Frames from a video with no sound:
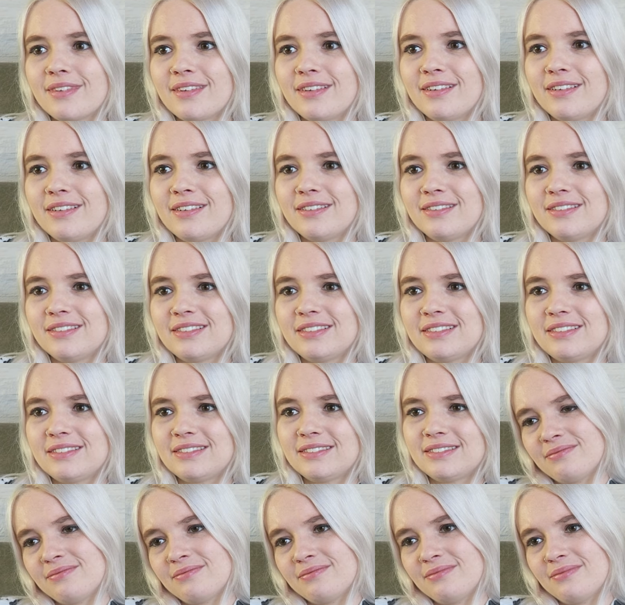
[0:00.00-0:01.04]
Uh,
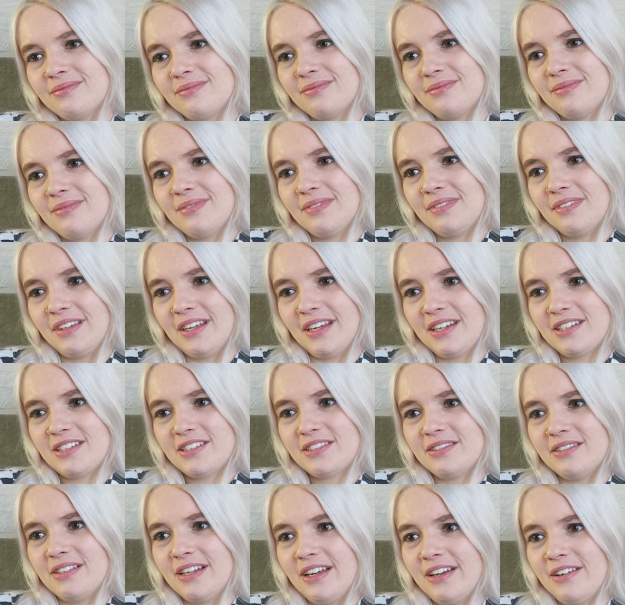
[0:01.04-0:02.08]
guess
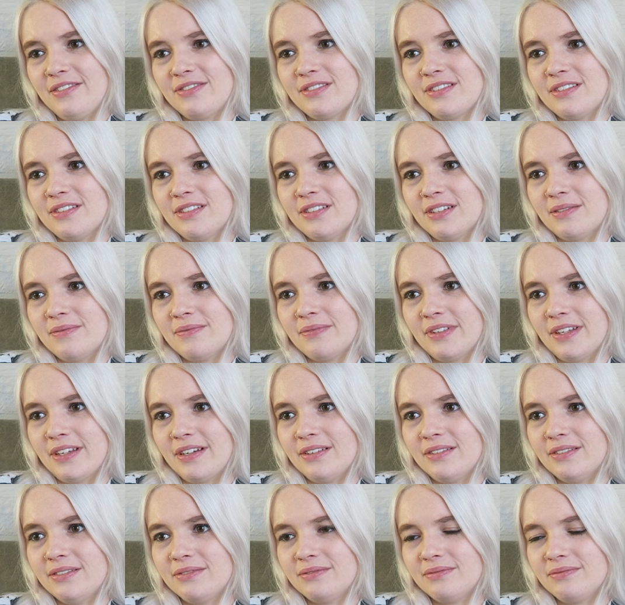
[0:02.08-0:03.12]
you'll have to jump
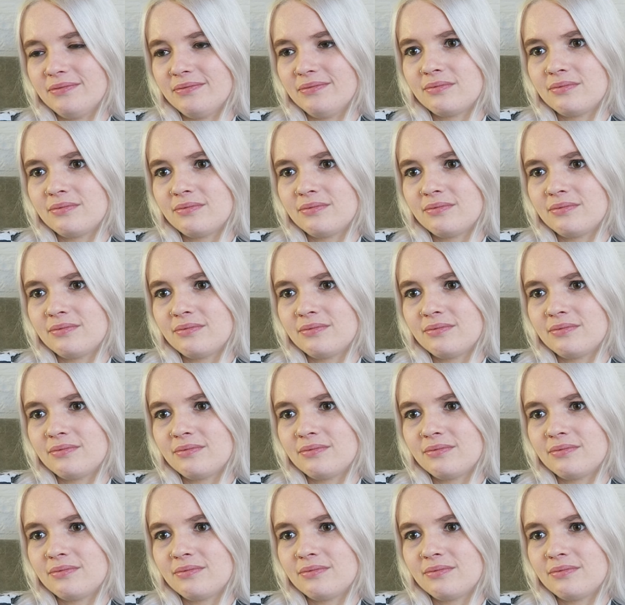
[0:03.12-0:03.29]
now.